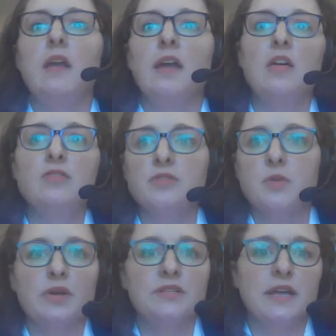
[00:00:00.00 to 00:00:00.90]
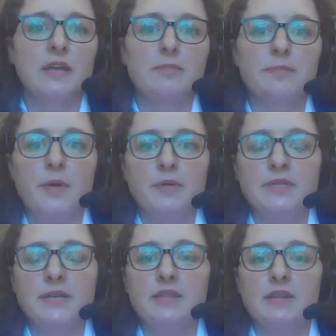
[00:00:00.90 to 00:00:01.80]
And all those scores get
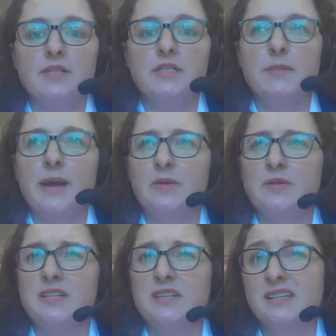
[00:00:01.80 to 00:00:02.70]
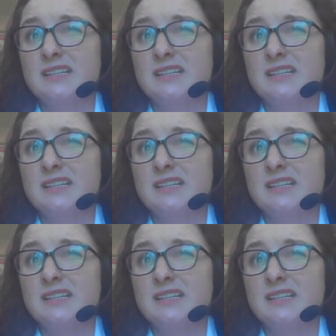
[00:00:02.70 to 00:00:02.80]
posted, and there's about